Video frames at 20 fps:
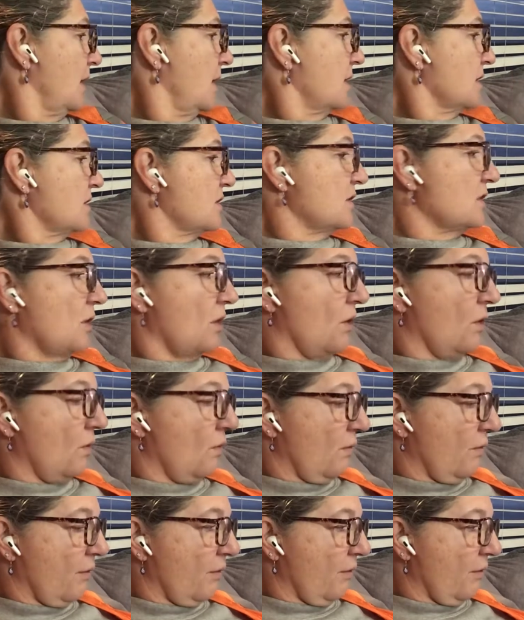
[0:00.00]

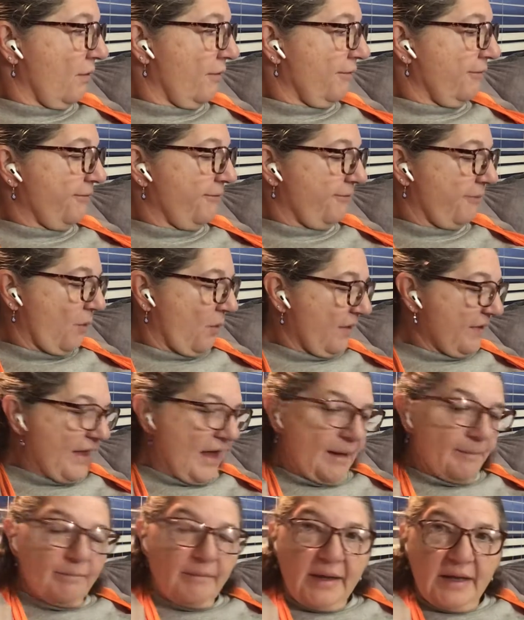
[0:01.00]
So for
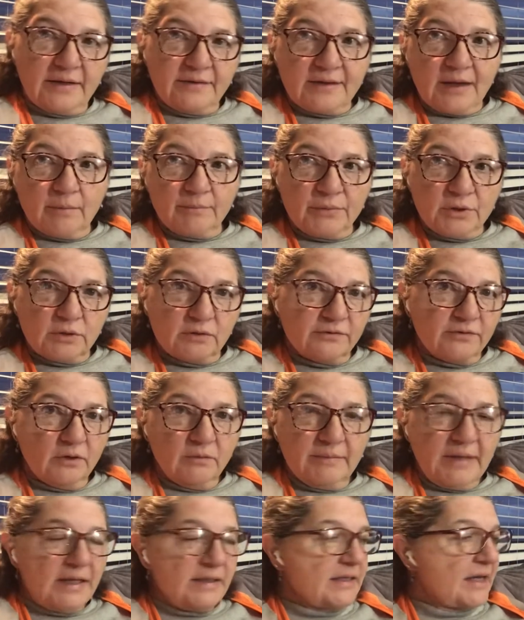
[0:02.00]
that beautiful
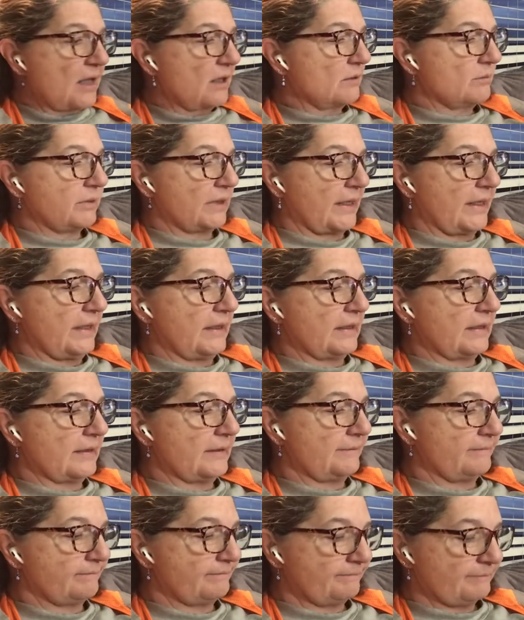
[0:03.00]
mandala
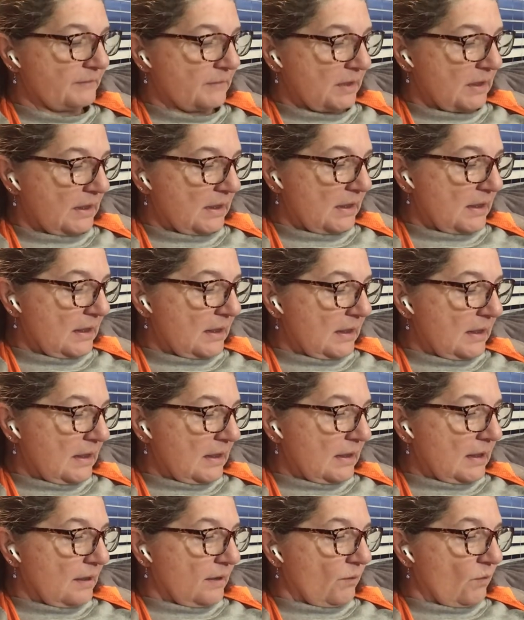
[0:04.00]
blanket,
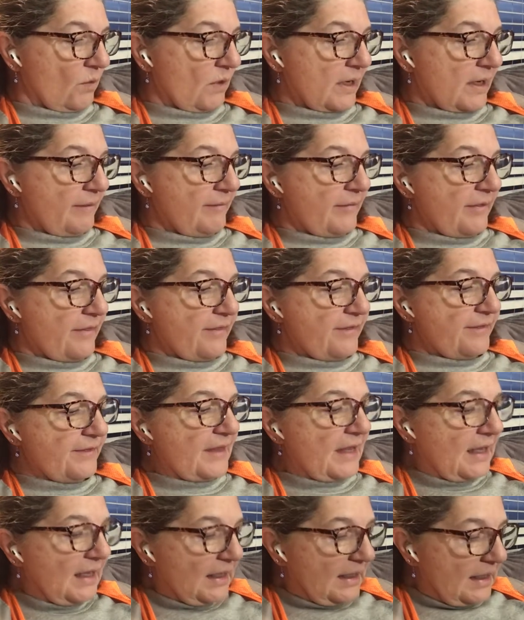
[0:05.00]
what I'm
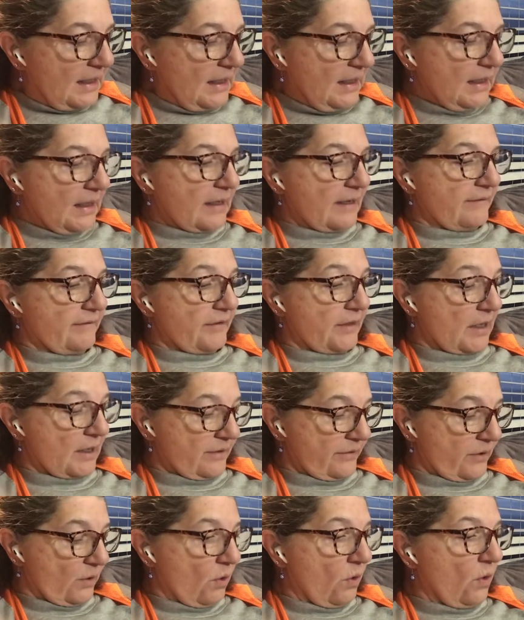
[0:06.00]
thinking of,
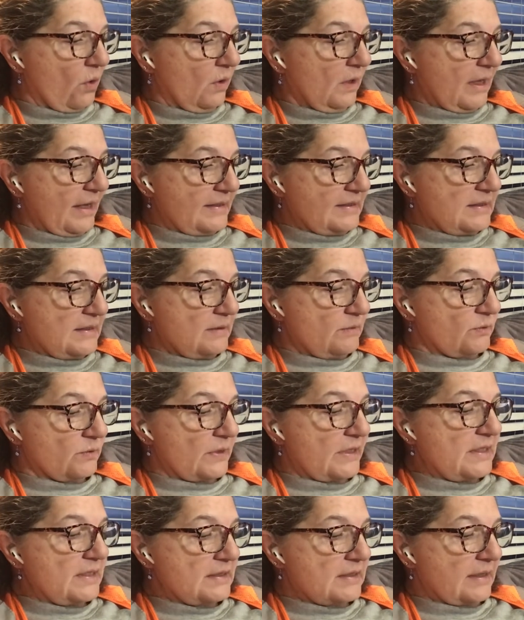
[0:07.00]
the whole
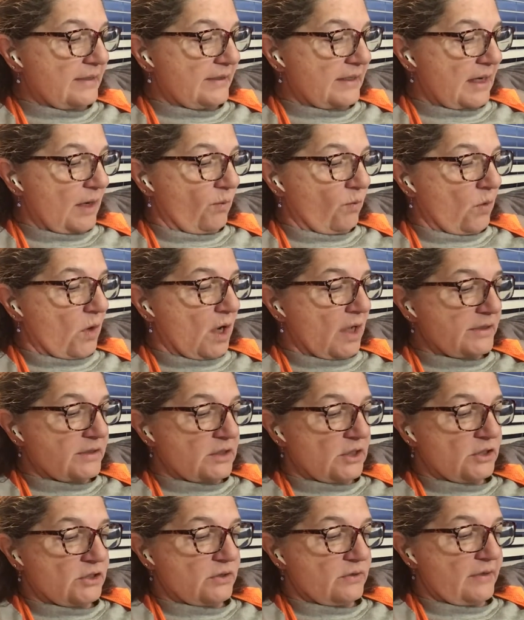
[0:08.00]
reason that I want
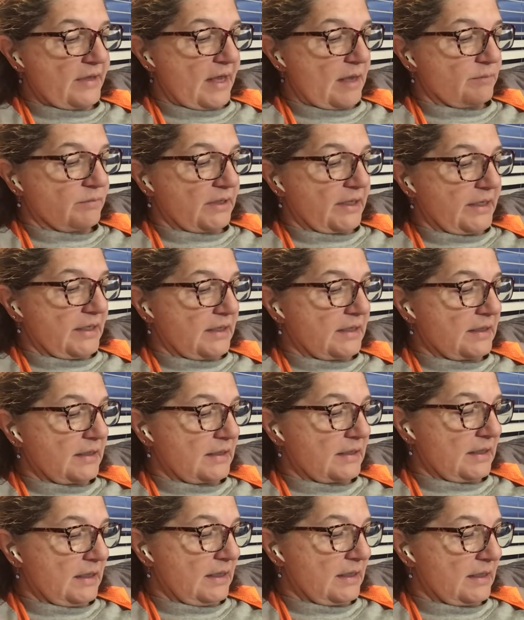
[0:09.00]
to do that blanket
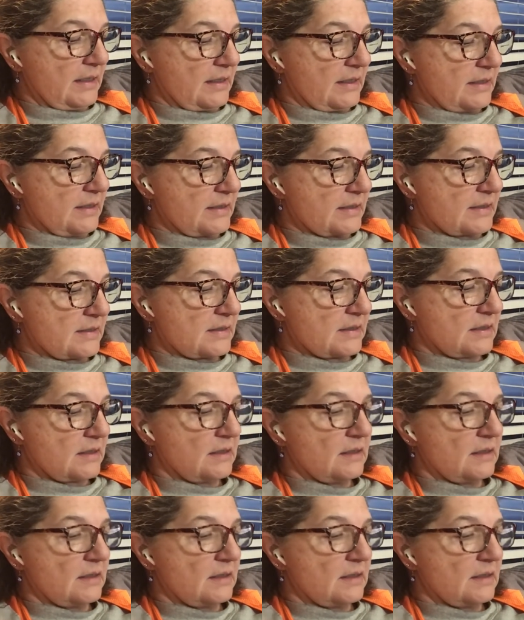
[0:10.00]
is,